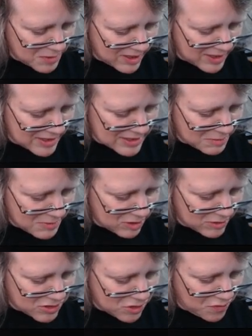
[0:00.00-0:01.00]
pin into
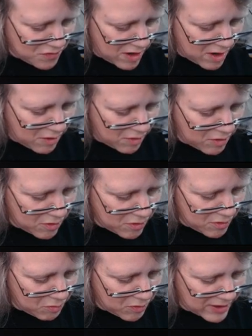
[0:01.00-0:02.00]
metal too far, or
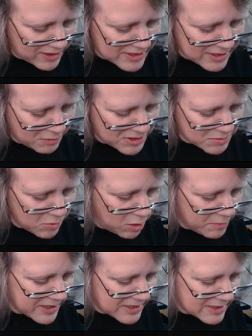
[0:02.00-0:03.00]
you're, at least not with
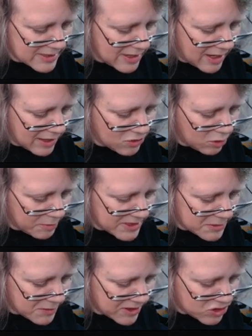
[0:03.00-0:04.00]
small bits, uh, drill
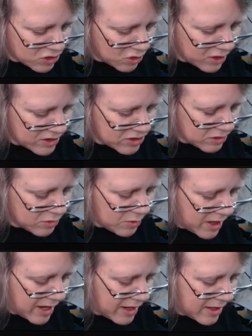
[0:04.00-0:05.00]
bits, because you're going to,
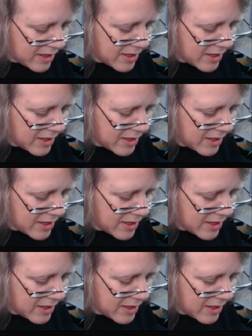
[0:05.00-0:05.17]
uh,